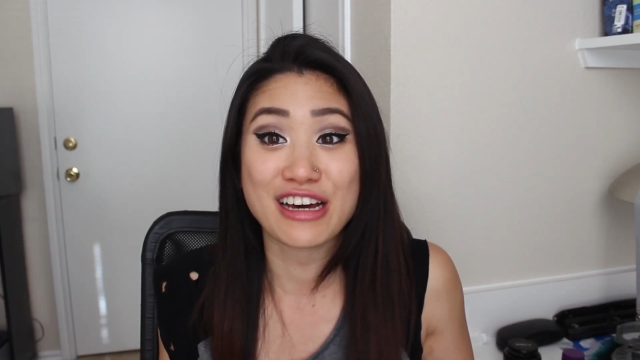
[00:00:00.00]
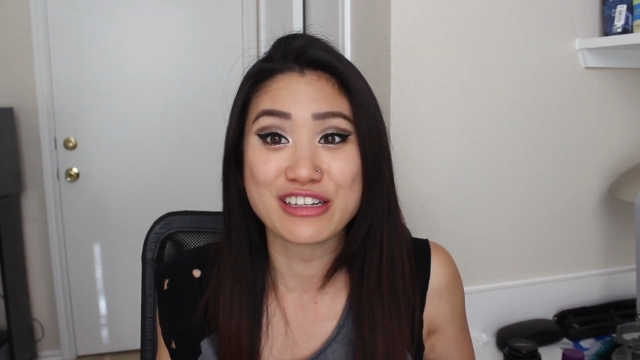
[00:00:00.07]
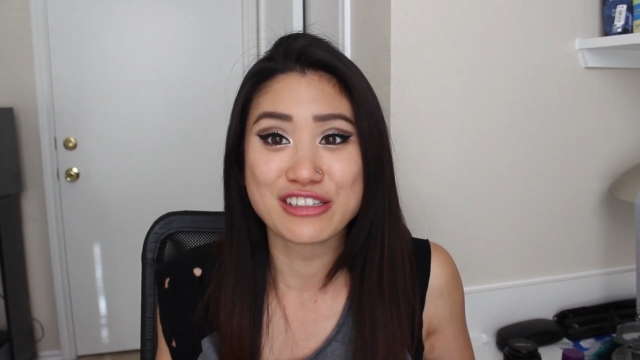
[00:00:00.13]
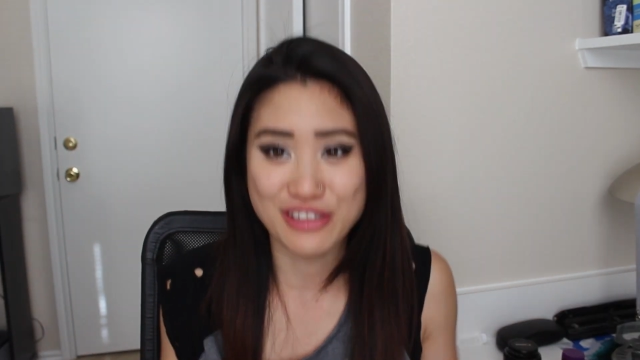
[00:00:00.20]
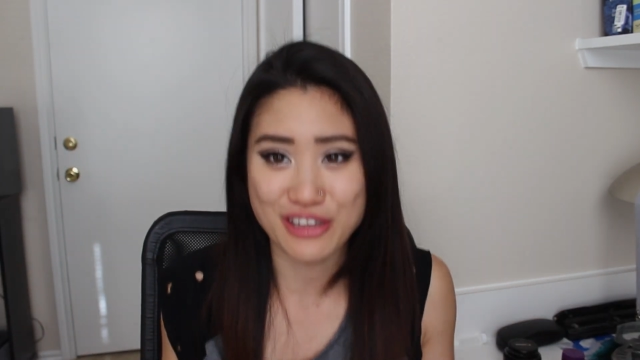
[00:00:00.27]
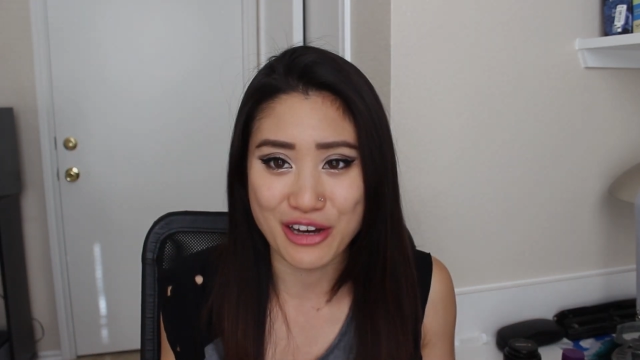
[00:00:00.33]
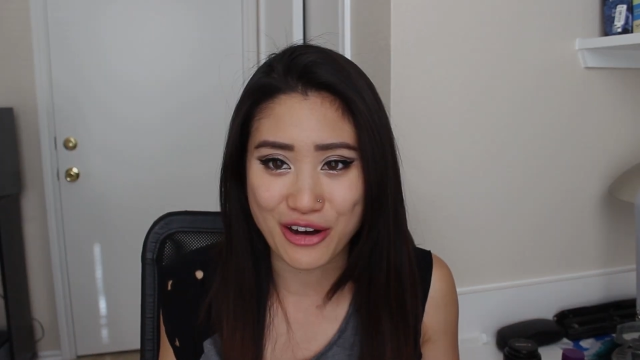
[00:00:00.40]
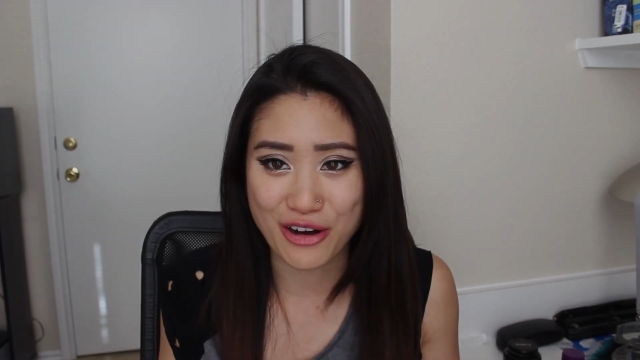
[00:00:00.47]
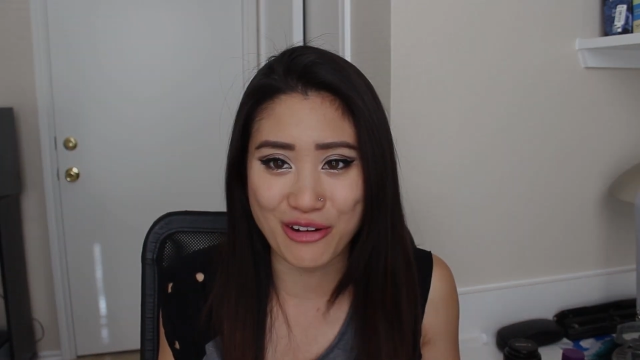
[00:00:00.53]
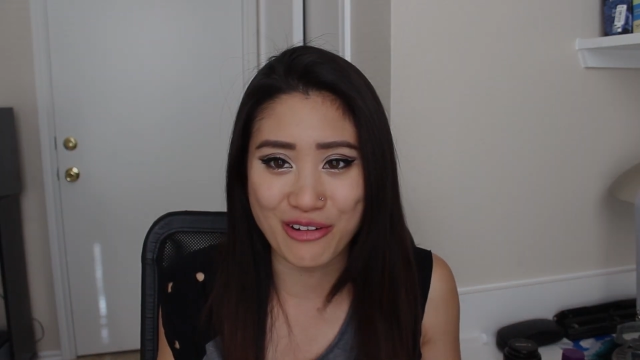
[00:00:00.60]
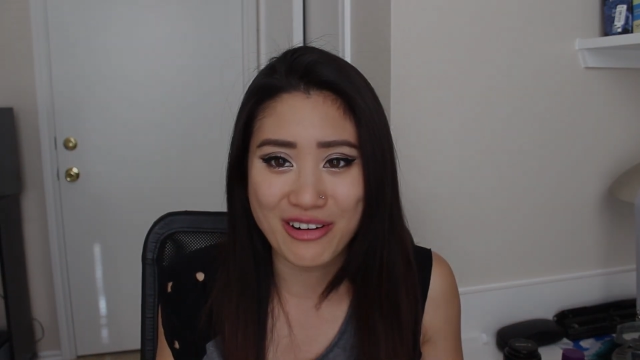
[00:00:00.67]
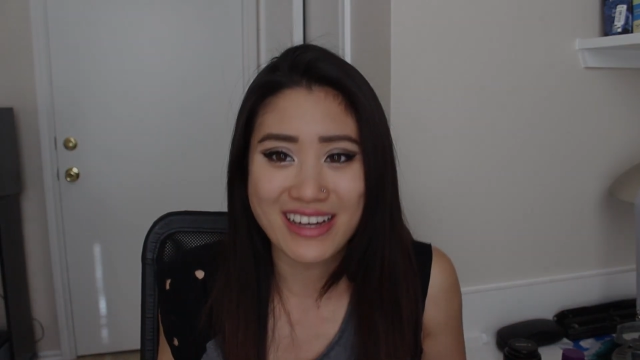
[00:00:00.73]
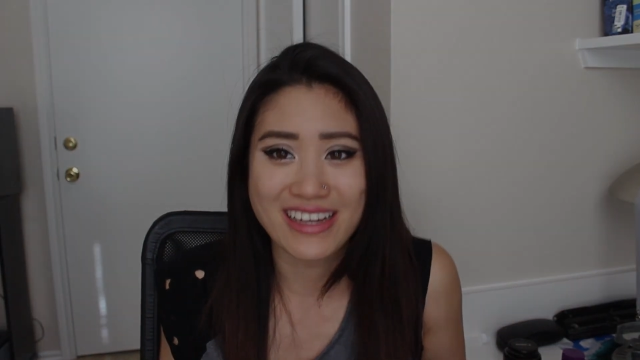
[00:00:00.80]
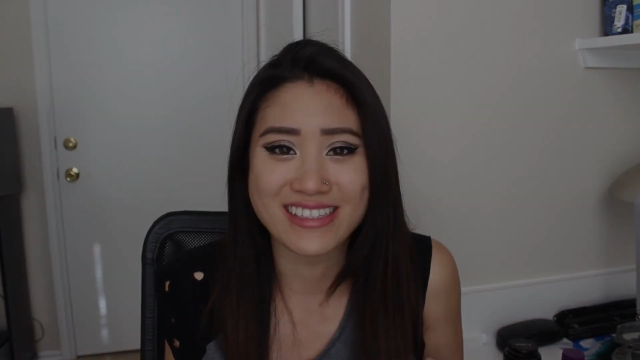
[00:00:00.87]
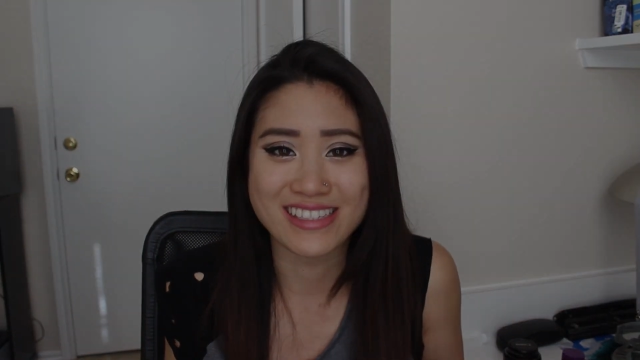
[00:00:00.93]

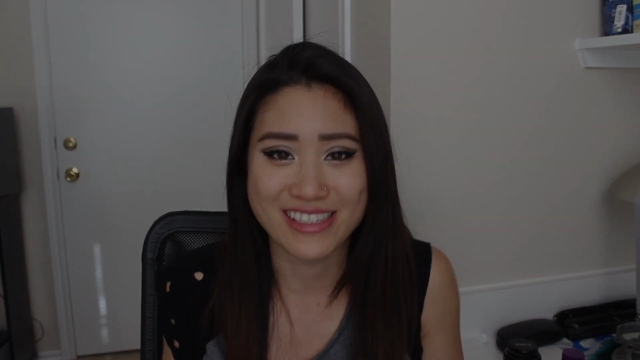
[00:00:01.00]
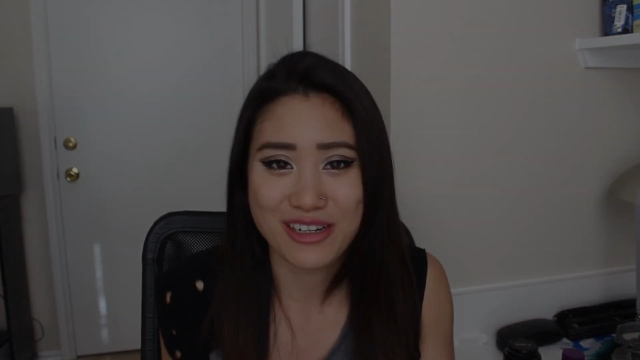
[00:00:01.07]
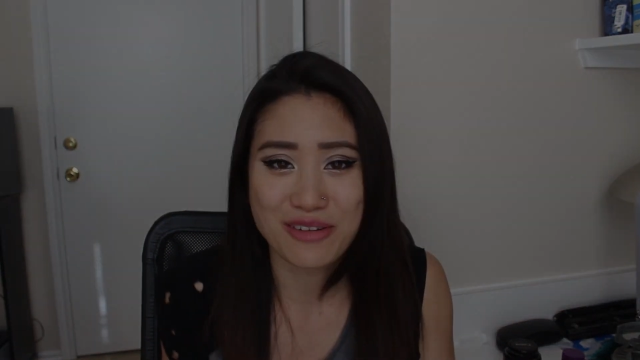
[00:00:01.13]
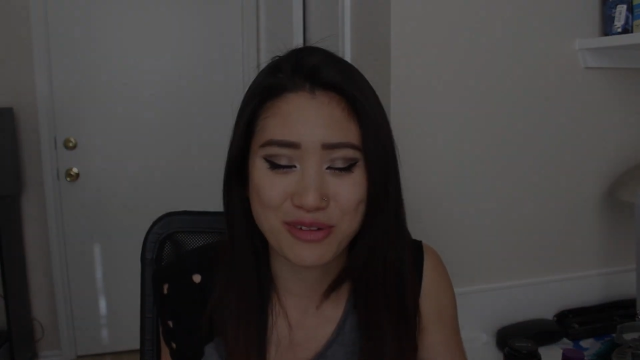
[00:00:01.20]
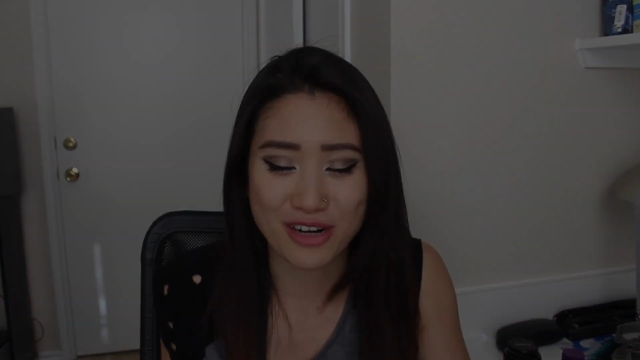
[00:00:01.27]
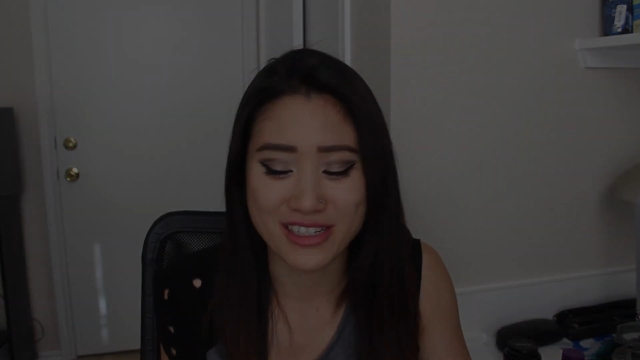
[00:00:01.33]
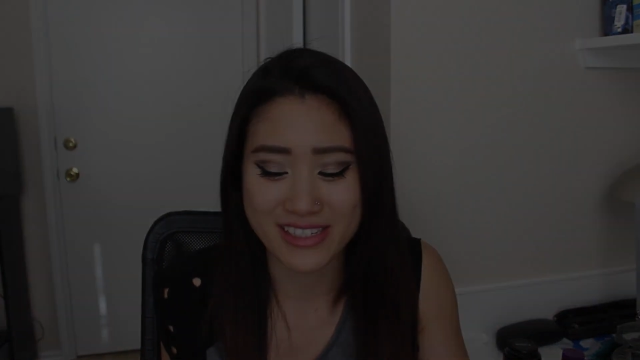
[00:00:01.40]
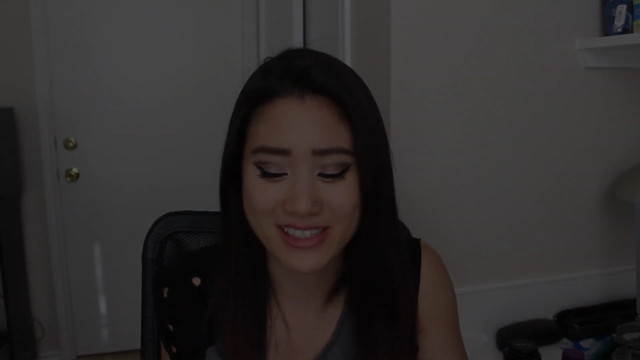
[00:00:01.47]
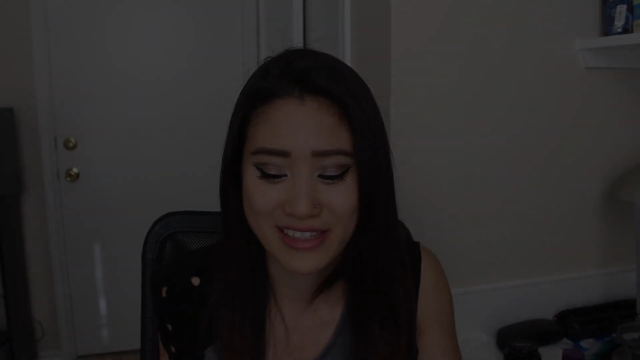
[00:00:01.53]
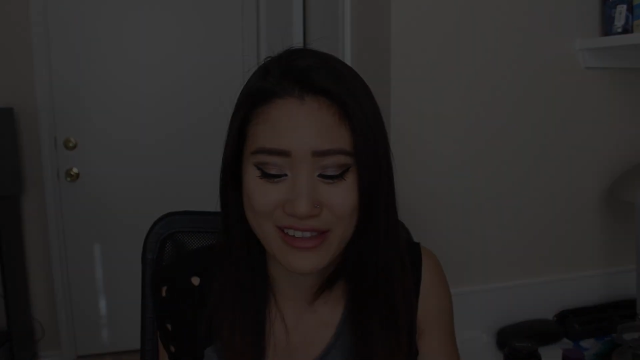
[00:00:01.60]
So it's still process